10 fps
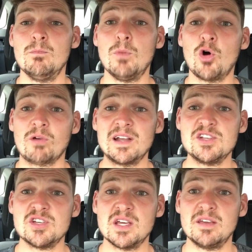more
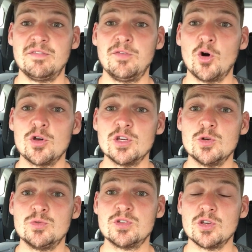energy for
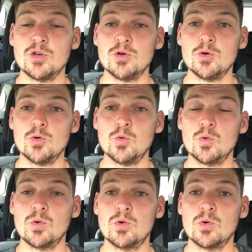you to